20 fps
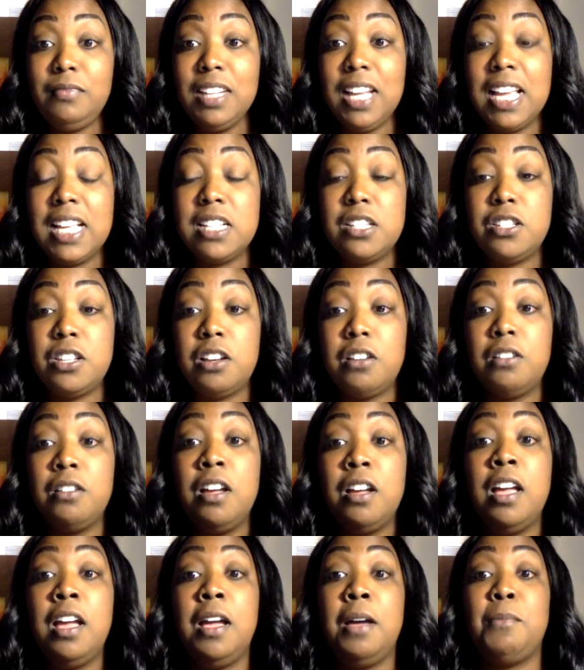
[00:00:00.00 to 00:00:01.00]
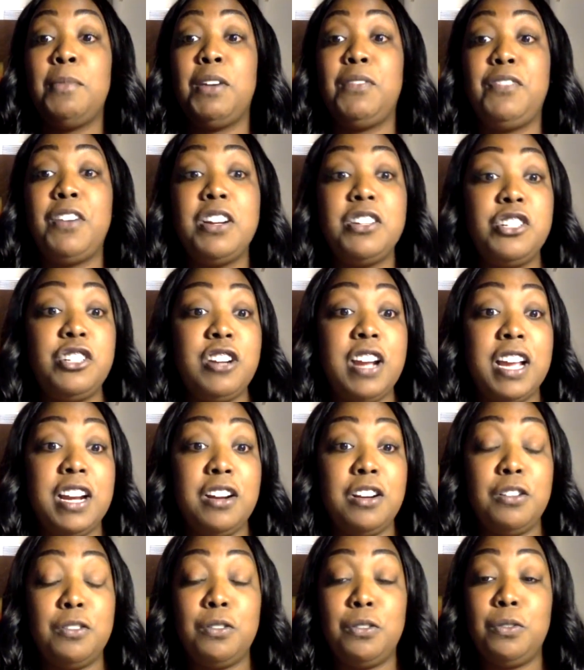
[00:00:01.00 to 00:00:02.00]
And so my first
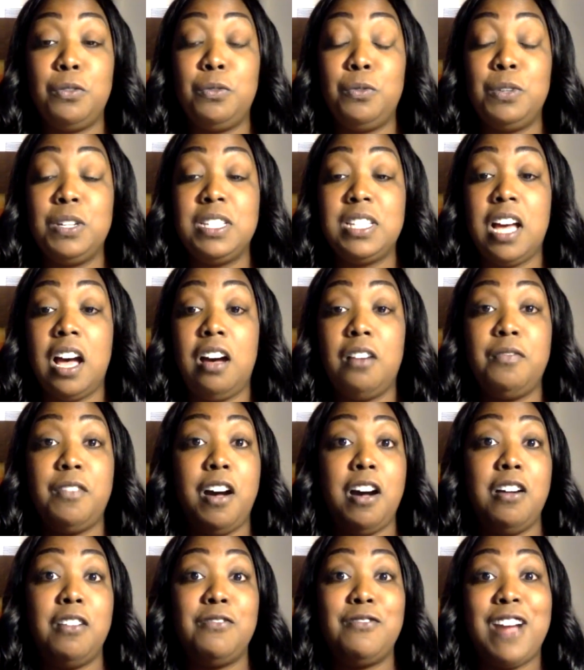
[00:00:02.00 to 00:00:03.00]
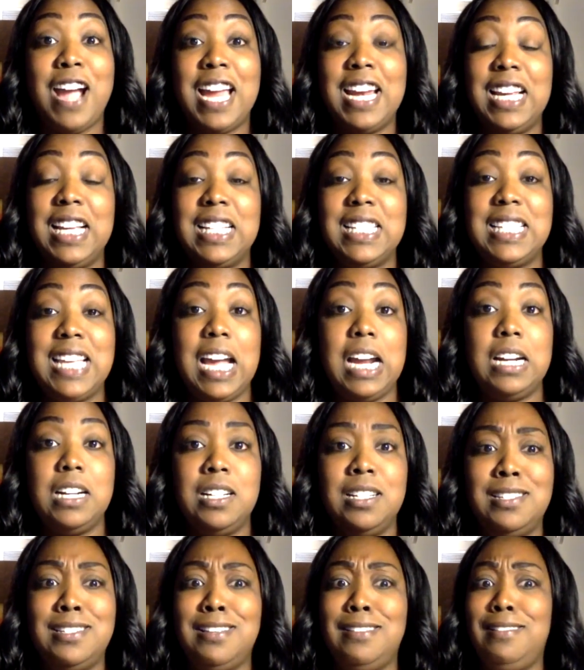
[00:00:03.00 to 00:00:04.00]
trainer was off on Friday and
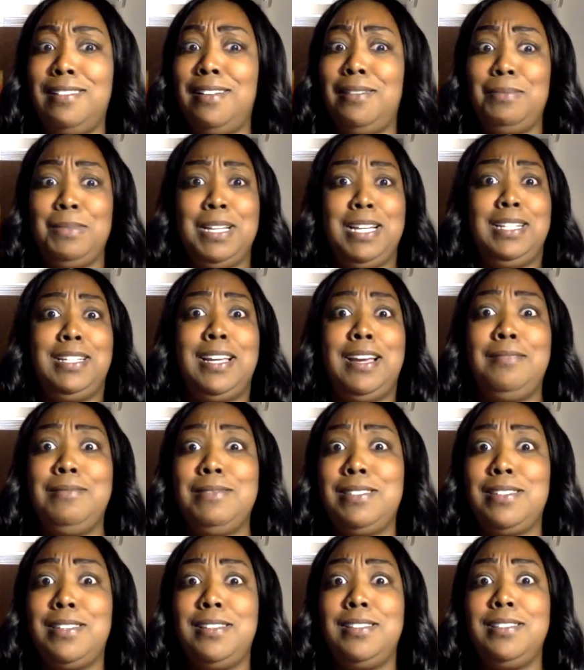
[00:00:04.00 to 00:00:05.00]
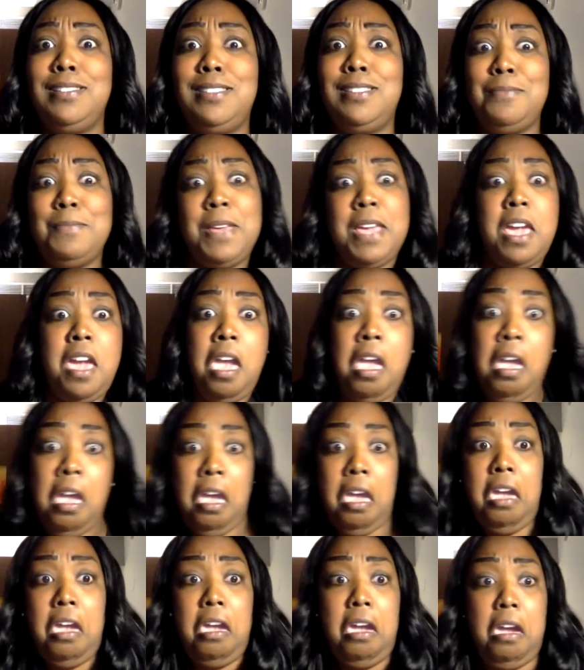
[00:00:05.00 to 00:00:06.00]
Saturday. So I'm like, that was good to me.
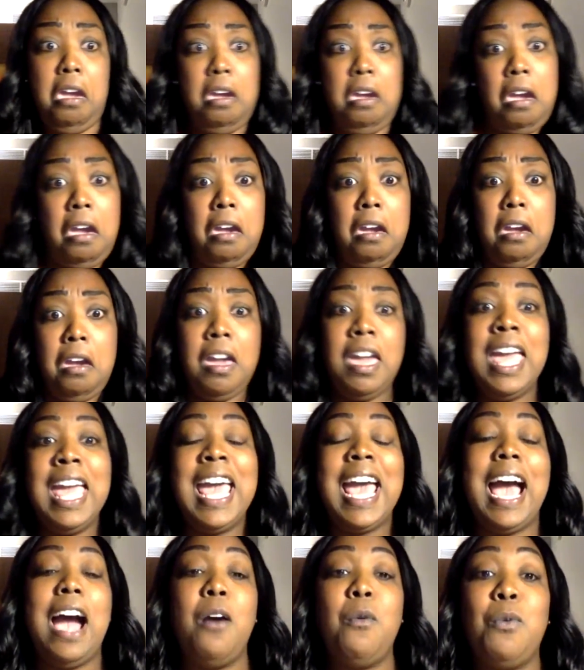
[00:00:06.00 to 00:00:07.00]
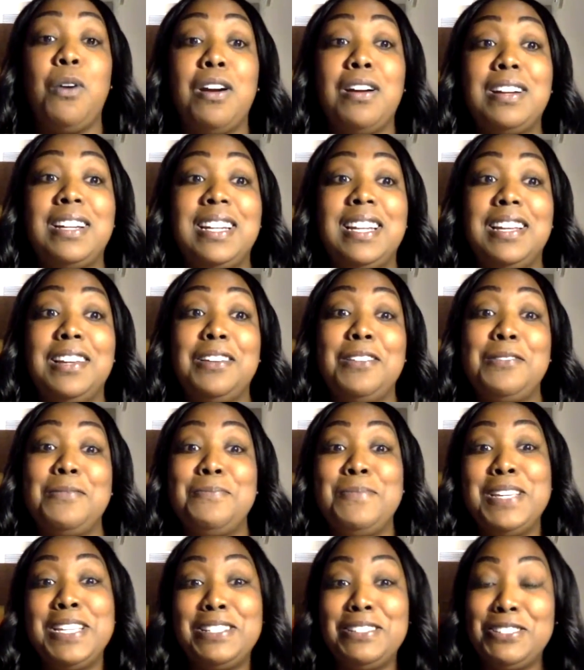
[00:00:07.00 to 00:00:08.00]
Hey. I worked the
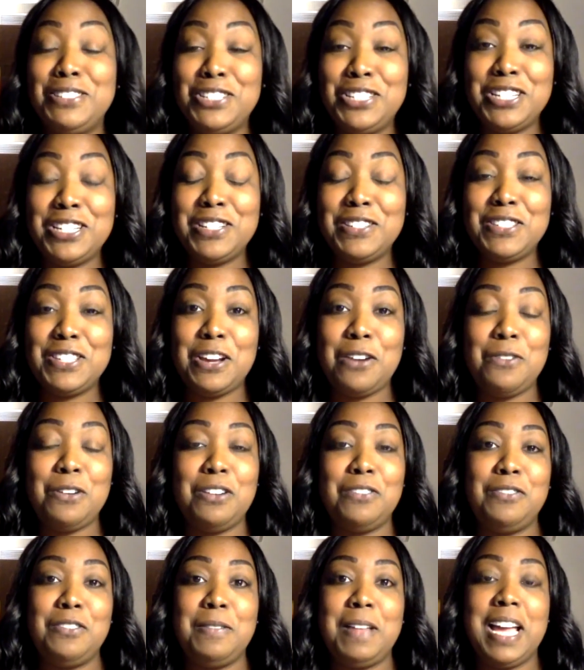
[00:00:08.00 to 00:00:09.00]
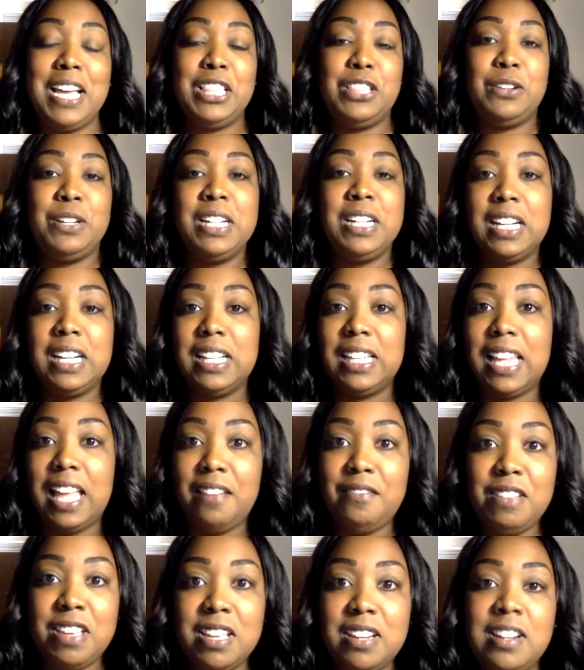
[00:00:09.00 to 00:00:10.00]
middle shifts. I worked from like 3 to
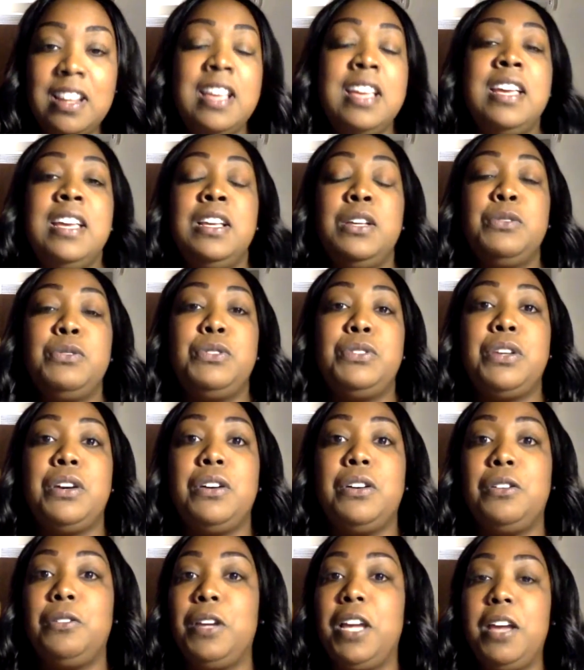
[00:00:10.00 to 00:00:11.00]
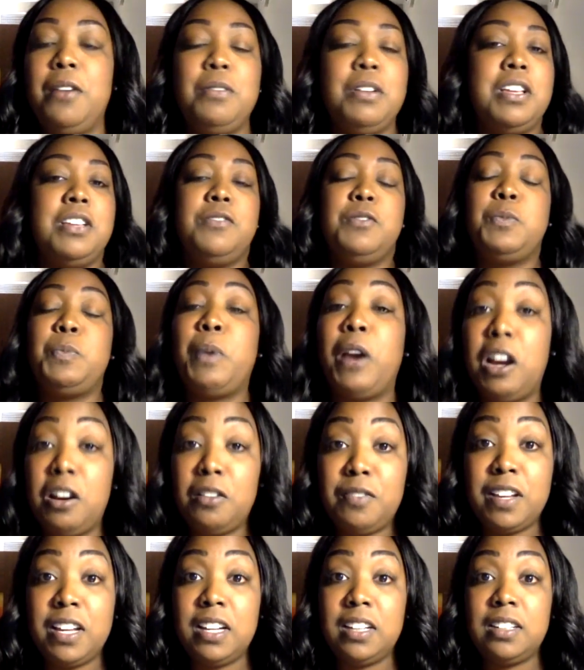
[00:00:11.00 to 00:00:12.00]
11. So it was
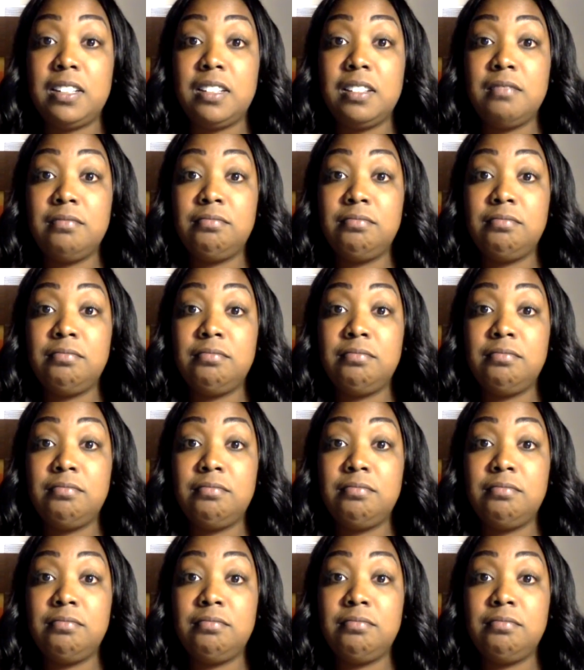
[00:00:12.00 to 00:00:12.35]
perfect.